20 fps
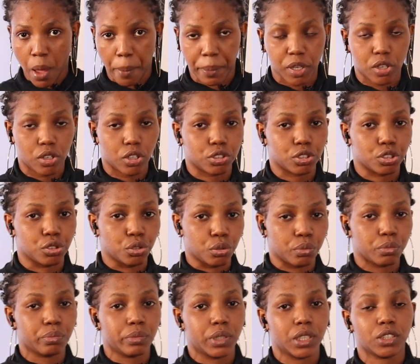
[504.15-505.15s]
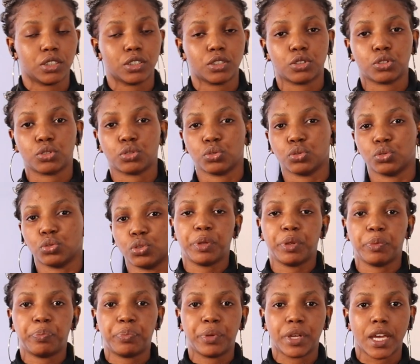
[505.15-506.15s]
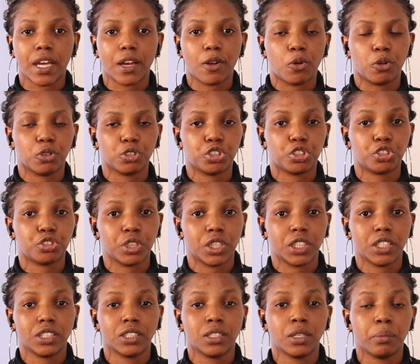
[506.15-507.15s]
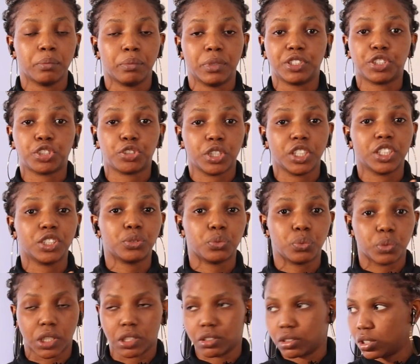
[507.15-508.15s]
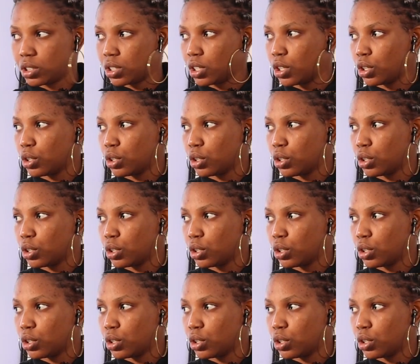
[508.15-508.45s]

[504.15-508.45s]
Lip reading: because groomed means to prepare or train, be trained well.